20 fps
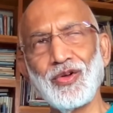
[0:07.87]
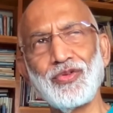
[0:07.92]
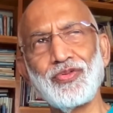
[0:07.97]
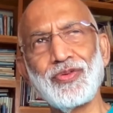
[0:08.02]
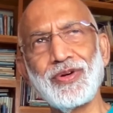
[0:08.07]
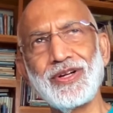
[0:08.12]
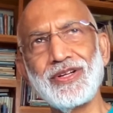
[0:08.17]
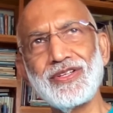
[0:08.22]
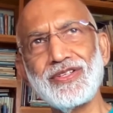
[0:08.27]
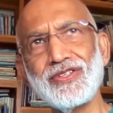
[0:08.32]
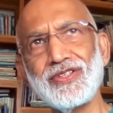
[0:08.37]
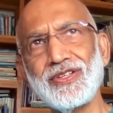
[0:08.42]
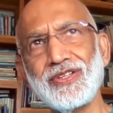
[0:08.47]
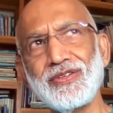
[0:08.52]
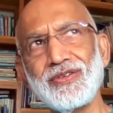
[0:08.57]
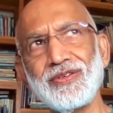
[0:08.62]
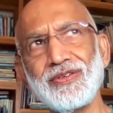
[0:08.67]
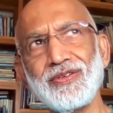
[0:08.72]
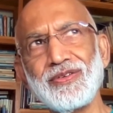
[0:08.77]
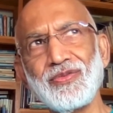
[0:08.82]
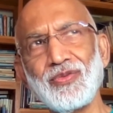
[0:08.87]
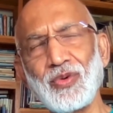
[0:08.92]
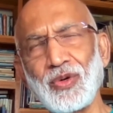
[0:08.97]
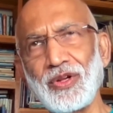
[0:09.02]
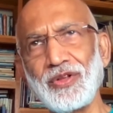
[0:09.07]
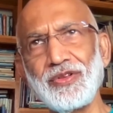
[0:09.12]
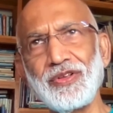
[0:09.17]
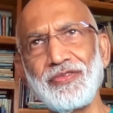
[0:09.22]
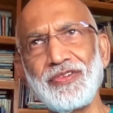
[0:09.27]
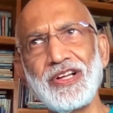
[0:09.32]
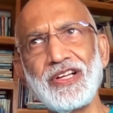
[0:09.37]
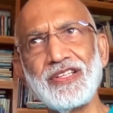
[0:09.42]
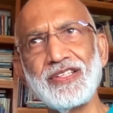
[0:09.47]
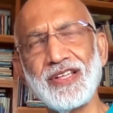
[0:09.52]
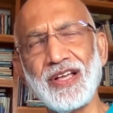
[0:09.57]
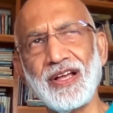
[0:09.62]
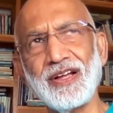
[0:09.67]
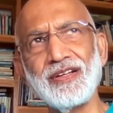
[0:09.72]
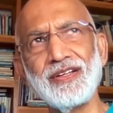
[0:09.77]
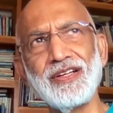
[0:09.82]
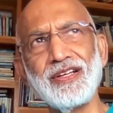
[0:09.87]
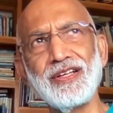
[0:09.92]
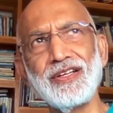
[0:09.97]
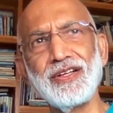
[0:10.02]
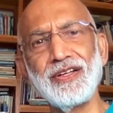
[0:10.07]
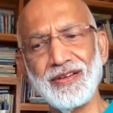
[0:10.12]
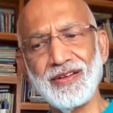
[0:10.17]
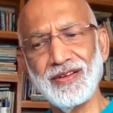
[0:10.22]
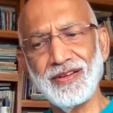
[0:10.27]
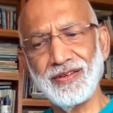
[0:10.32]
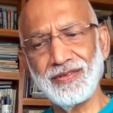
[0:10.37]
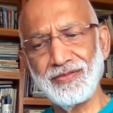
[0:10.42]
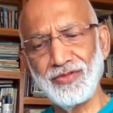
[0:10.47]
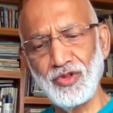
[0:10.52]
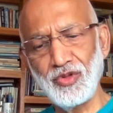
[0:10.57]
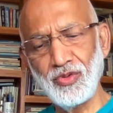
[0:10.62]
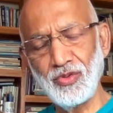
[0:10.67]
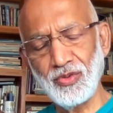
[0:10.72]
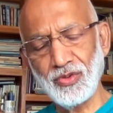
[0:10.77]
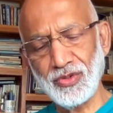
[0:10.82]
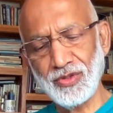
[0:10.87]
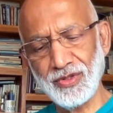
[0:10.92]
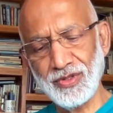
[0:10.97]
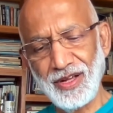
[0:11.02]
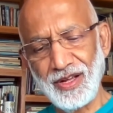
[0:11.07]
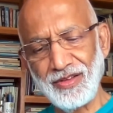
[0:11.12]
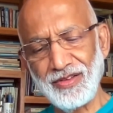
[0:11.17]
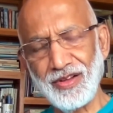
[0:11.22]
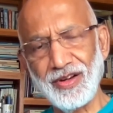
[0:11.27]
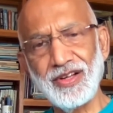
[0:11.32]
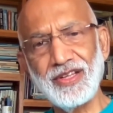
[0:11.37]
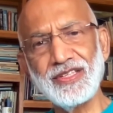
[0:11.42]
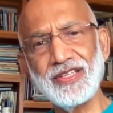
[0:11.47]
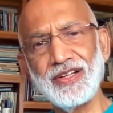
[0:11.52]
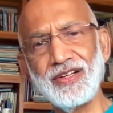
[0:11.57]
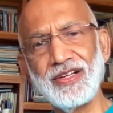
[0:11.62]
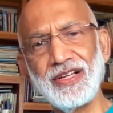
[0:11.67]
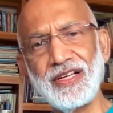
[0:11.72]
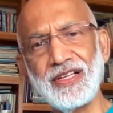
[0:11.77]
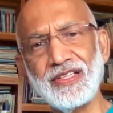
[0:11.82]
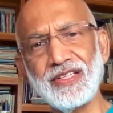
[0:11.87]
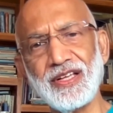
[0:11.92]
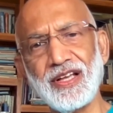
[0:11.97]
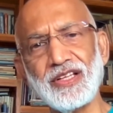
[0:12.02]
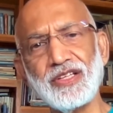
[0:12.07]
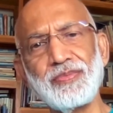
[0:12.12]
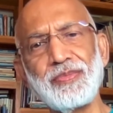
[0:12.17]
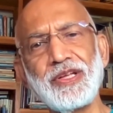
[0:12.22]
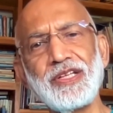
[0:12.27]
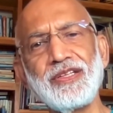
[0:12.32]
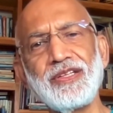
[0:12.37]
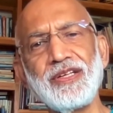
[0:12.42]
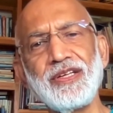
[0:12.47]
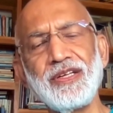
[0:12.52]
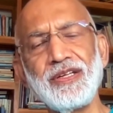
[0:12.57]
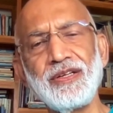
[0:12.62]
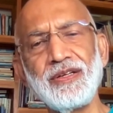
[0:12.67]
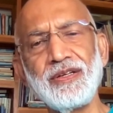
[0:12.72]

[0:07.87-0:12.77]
friends, one of the very saddening news in the recent days has been the